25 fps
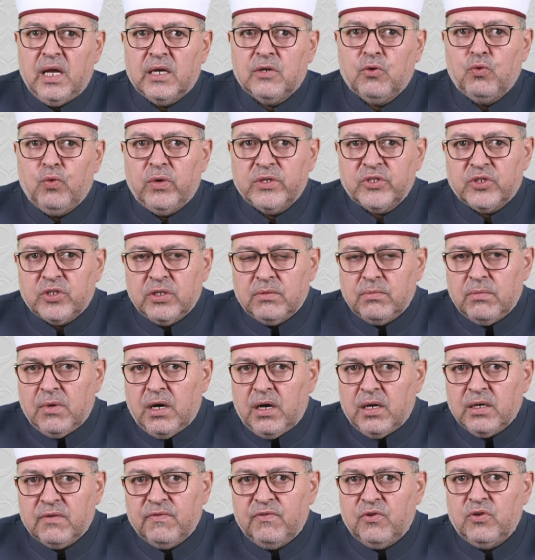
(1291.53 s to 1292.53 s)
A question
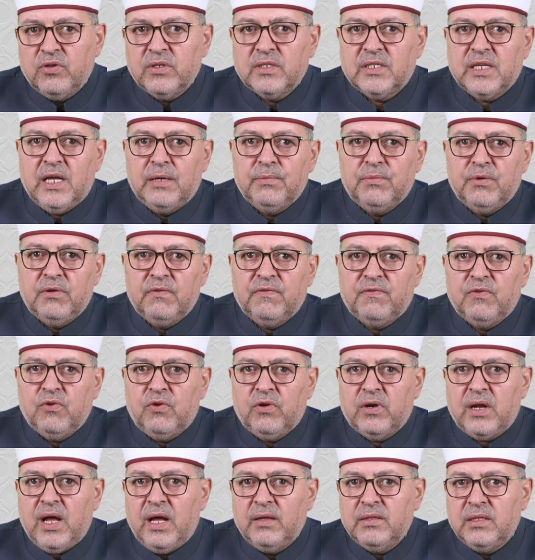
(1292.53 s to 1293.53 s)
mark, for example,
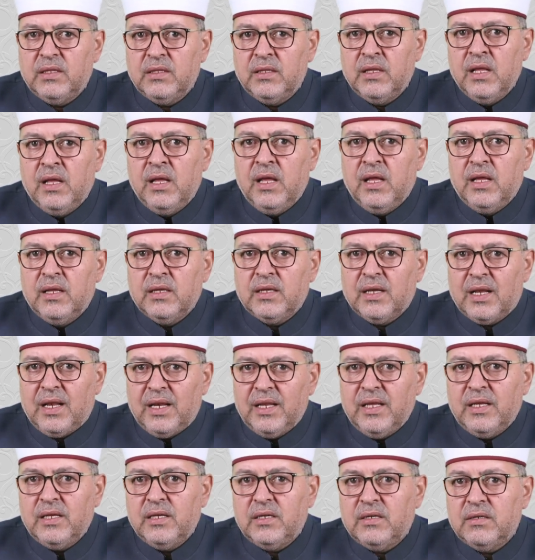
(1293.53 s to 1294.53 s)
for
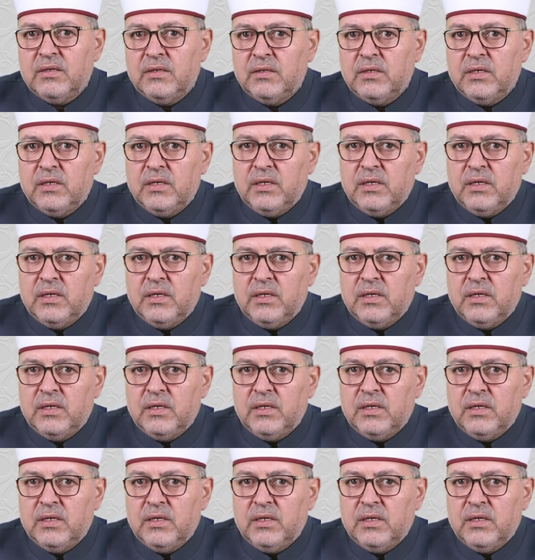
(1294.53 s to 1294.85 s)
unclear